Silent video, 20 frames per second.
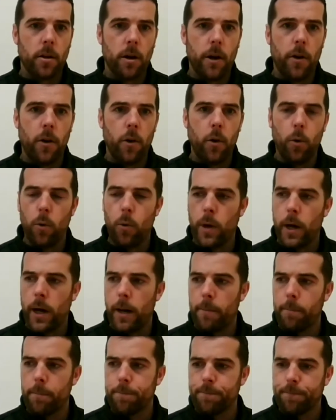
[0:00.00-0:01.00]
I knew
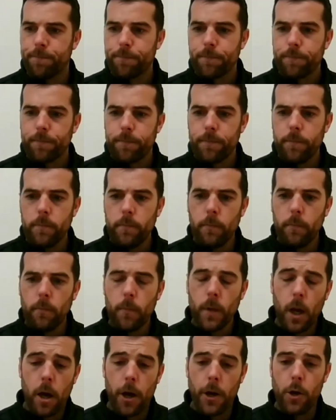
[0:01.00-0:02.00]

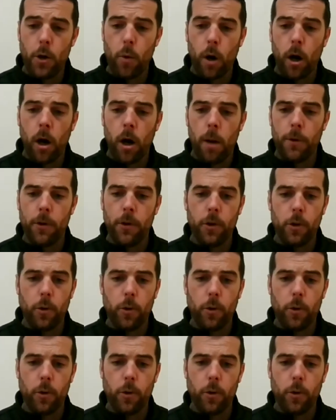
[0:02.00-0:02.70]
I knew Armand,